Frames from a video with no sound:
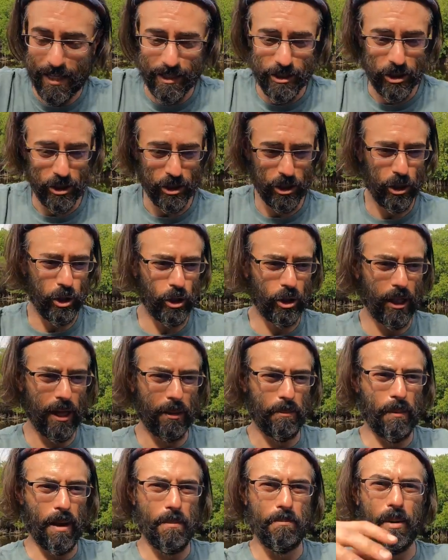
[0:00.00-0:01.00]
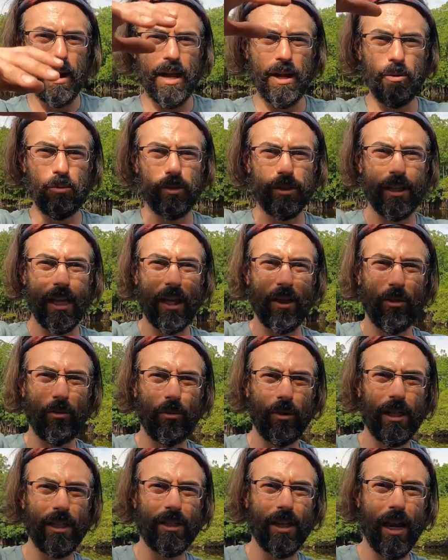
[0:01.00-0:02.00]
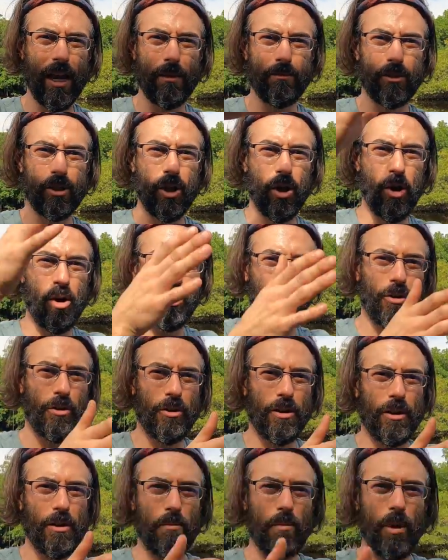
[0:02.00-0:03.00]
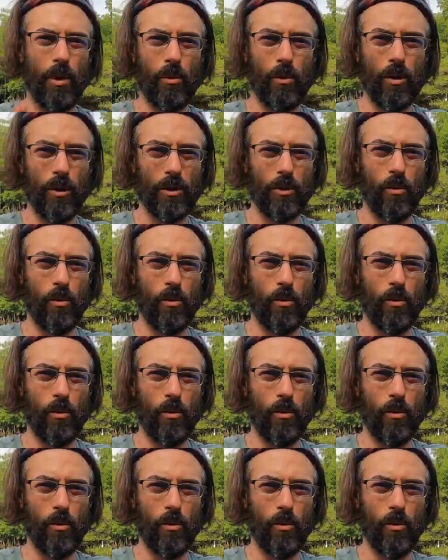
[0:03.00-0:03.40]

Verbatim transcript: it just looked like my bike was like 3 times taller than the boat was